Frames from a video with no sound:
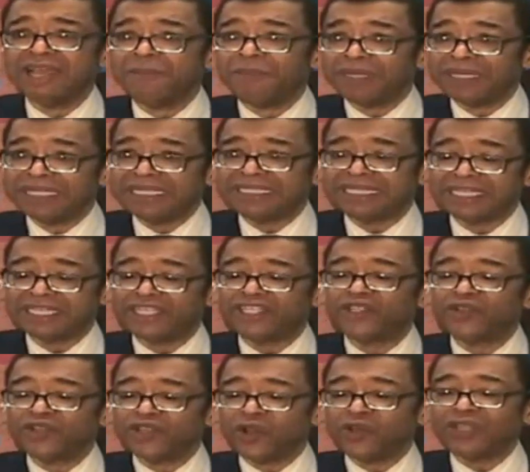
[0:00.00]
But listen,
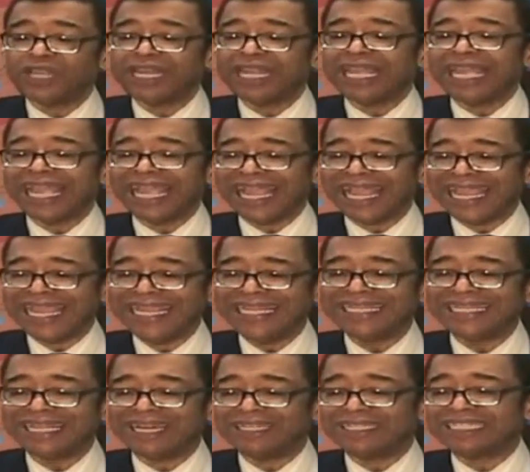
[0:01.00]
did you know that
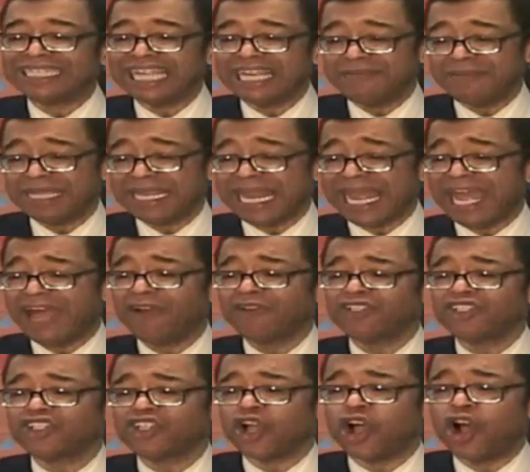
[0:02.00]
8 or 10 million
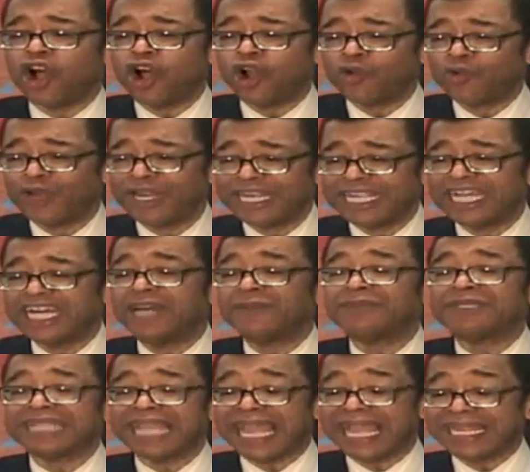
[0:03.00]
houses are already
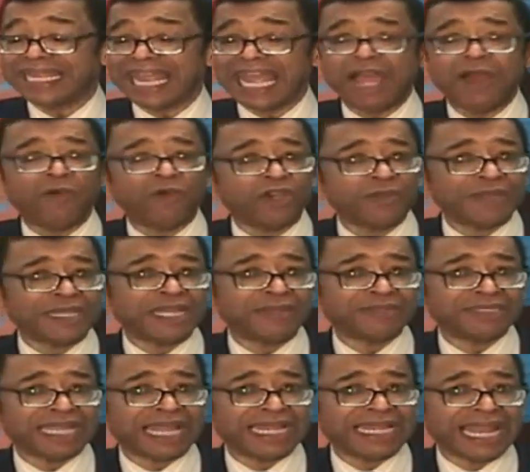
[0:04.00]
upside down? What do you mean
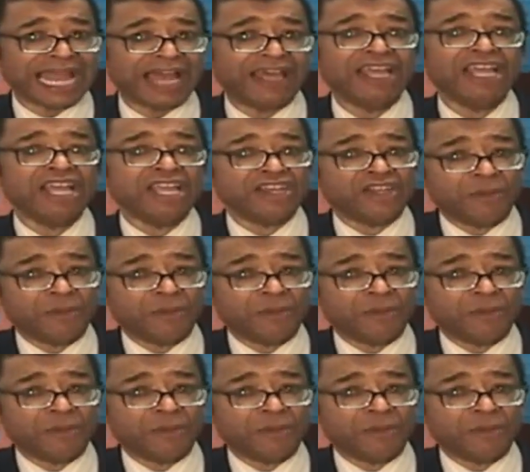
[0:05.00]
upside down?